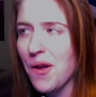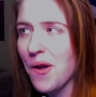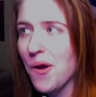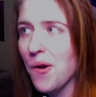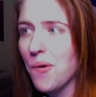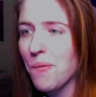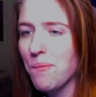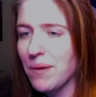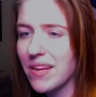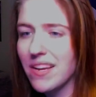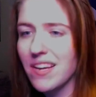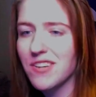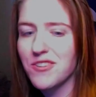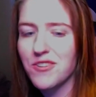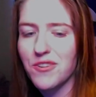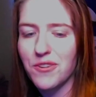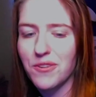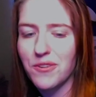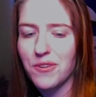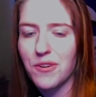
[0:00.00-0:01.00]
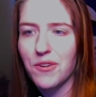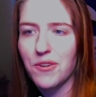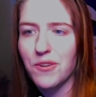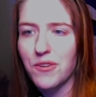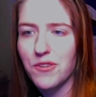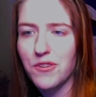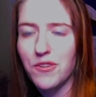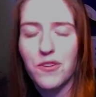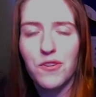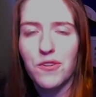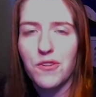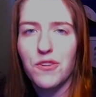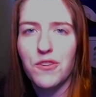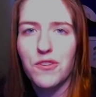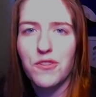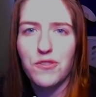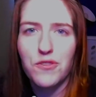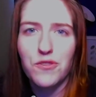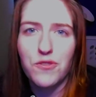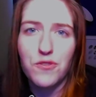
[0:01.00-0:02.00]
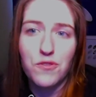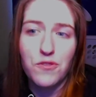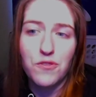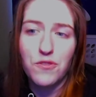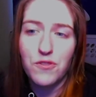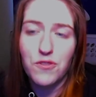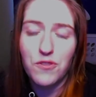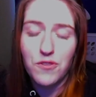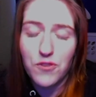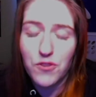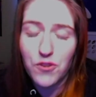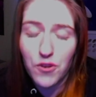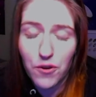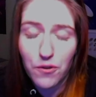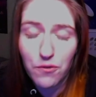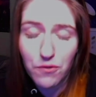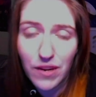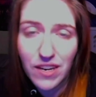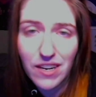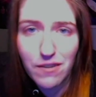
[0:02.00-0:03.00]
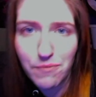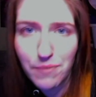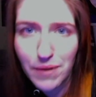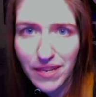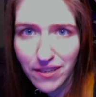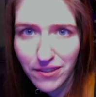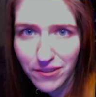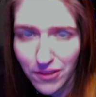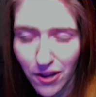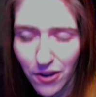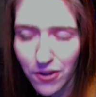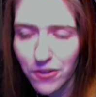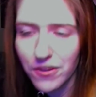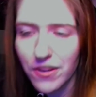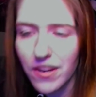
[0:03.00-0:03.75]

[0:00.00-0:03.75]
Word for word: because you're afraid of being alone.